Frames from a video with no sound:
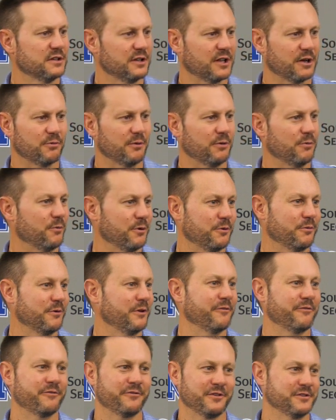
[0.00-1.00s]
like we
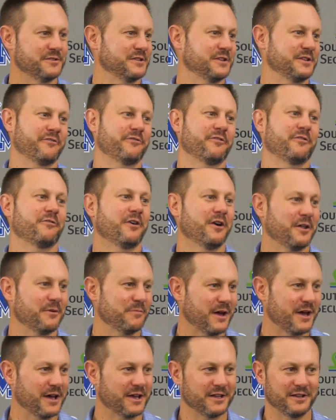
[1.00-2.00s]
would if it's a different
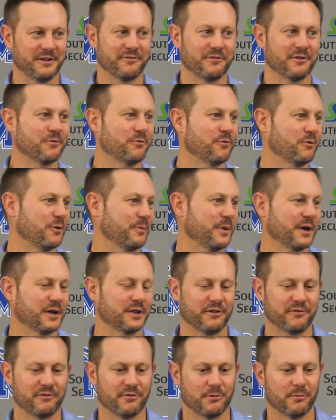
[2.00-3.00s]
running back, a different
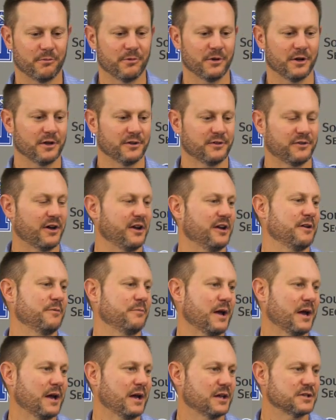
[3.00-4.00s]
quarterback, different uh, tight
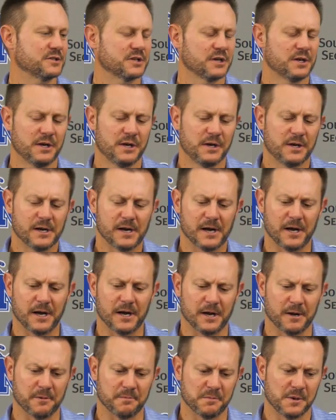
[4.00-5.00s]
end package.
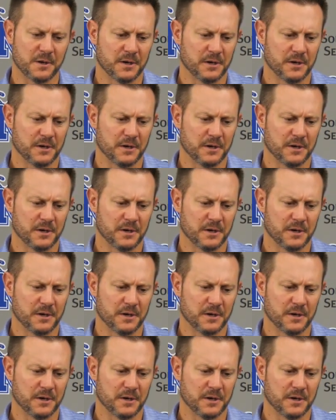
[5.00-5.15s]
Um,